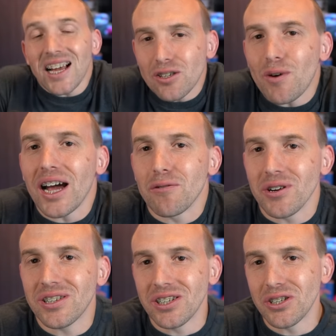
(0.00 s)
that's why I
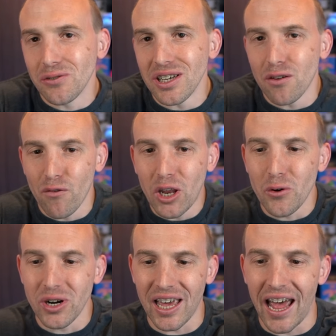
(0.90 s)
wanted to do this
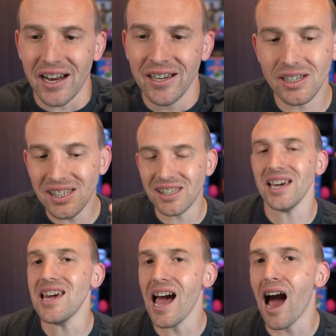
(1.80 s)
video again. To
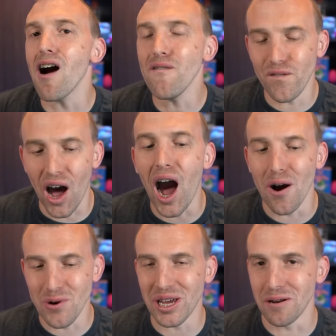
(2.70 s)
see how
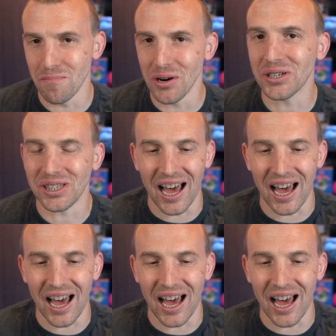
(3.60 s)
far we can push